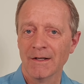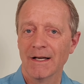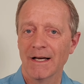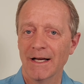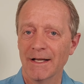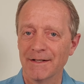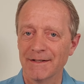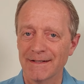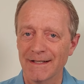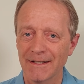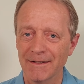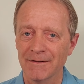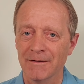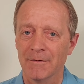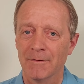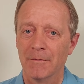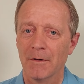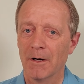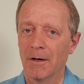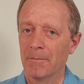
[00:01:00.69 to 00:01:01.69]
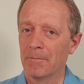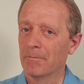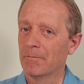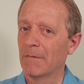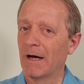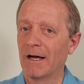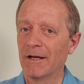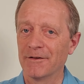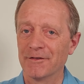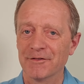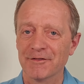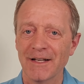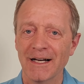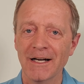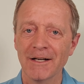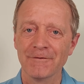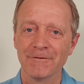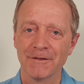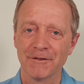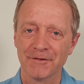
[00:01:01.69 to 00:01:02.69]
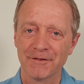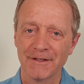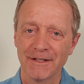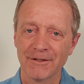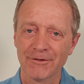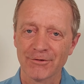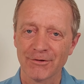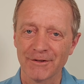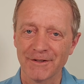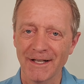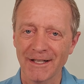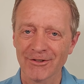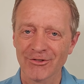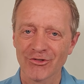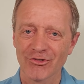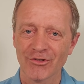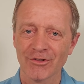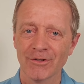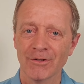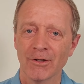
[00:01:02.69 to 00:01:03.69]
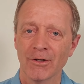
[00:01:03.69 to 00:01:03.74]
And then I start with the introduction